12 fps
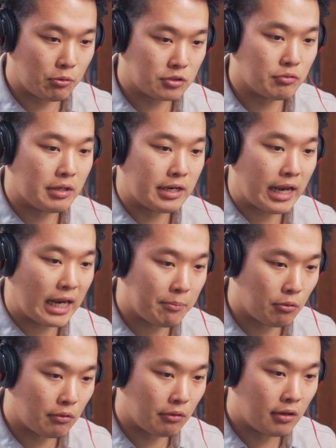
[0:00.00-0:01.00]
able to
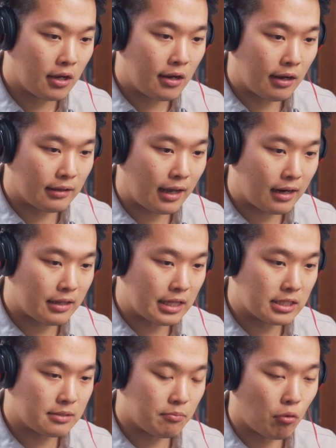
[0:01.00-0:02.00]
enable a lot of
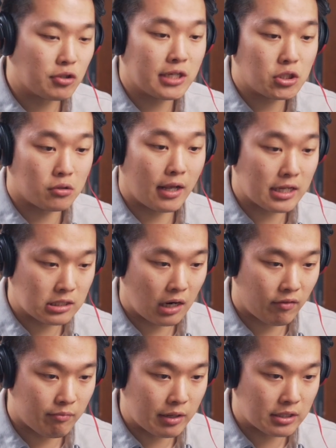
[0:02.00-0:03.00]
these more centralized
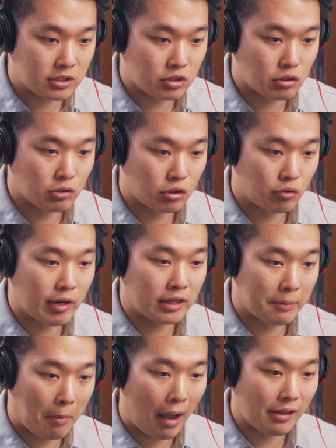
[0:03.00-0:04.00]
governments to
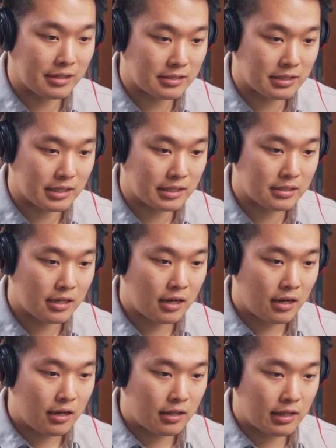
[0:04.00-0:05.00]
create the policies
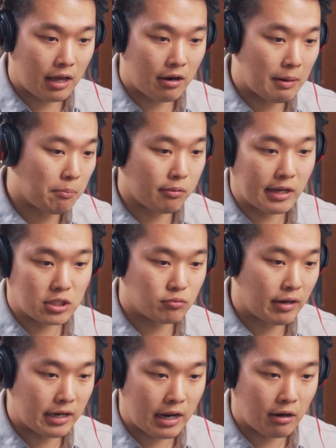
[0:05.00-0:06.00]
that are in
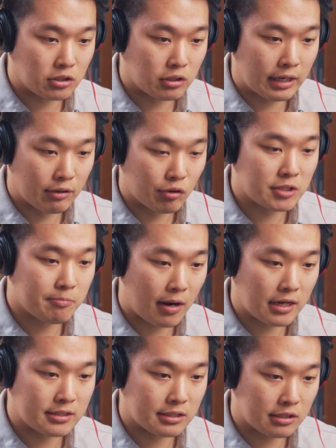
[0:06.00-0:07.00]
place right now in
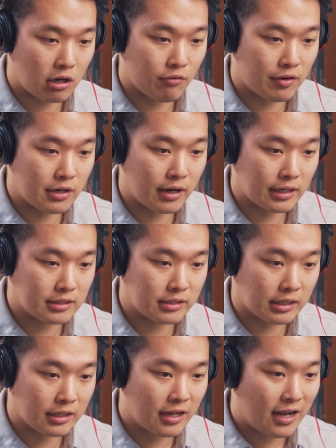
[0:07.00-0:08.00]
response to
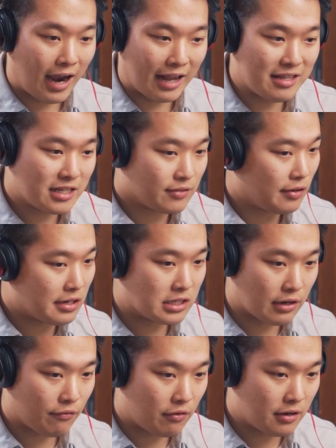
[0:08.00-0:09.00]
COVID-19. I think it's very
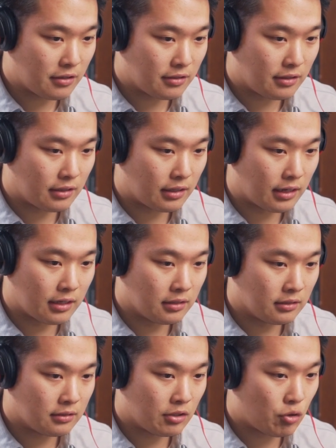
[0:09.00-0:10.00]
different
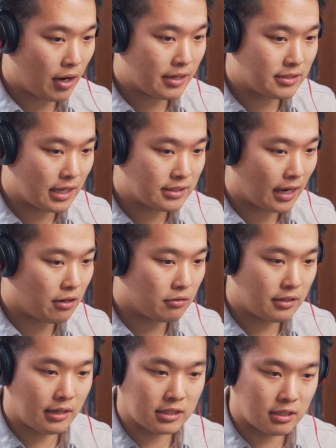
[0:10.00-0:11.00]
in the United States. I
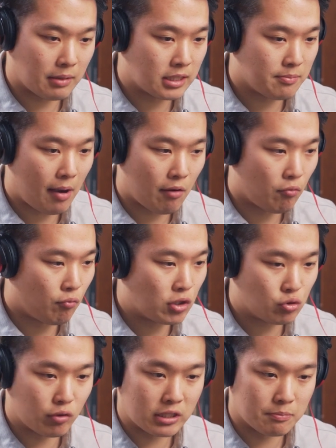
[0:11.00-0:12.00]
don't think it's about
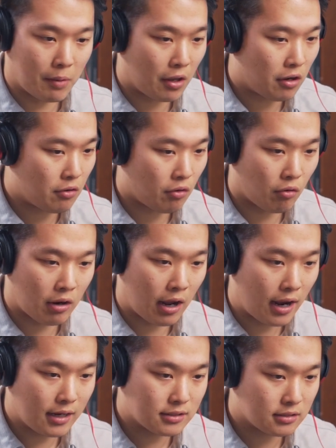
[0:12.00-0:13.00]
which one is better or
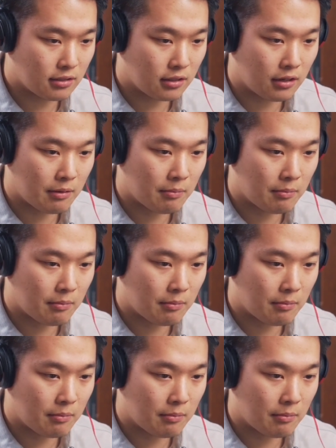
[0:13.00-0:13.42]
not.